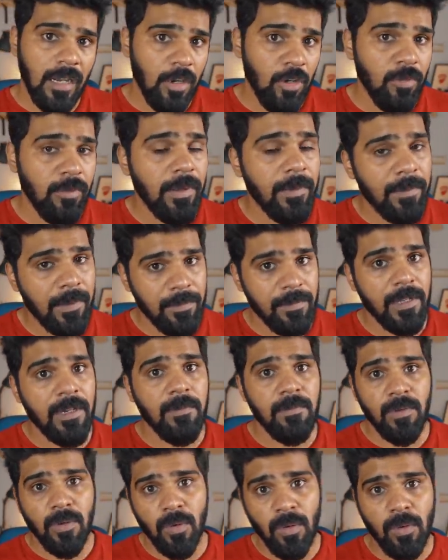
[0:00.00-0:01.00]
Adobe Premiere
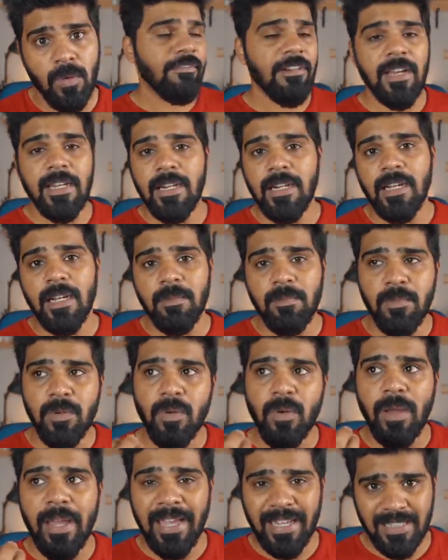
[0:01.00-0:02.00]
Pro. Final Cut
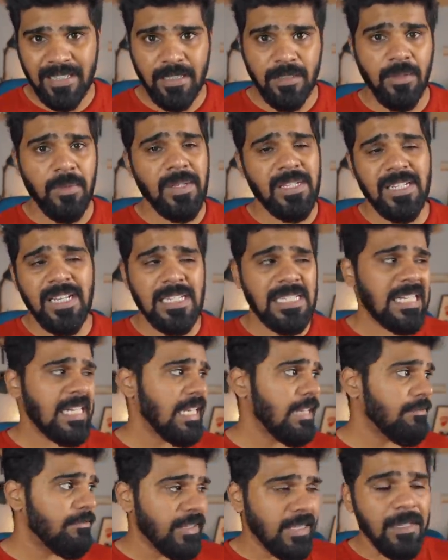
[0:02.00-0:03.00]
Pro X, which doesn't
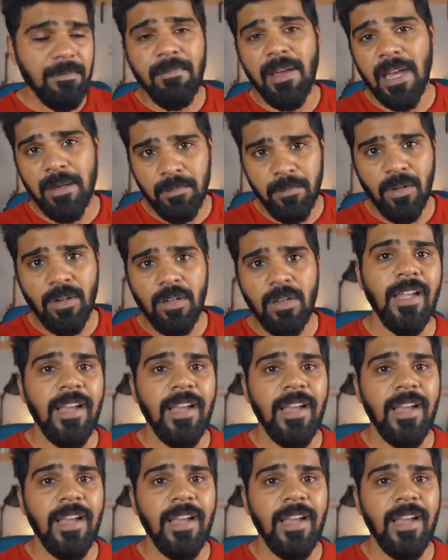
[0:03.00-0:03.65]
come with the MacBook,